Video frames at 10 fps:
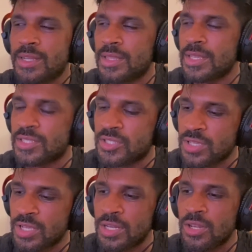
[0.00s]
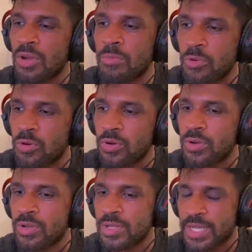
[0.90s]
There's a lot
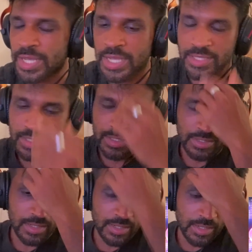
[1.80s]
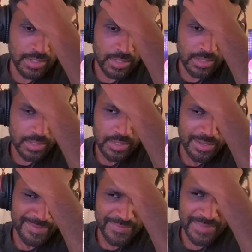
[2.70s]
more, I guess.
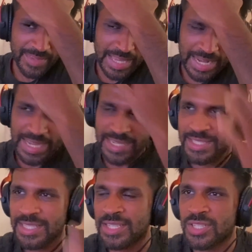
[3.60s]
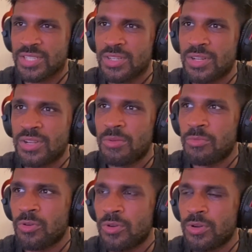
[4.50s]
Yeah, like I said, there's just a lot
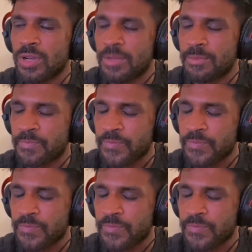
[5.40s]
more.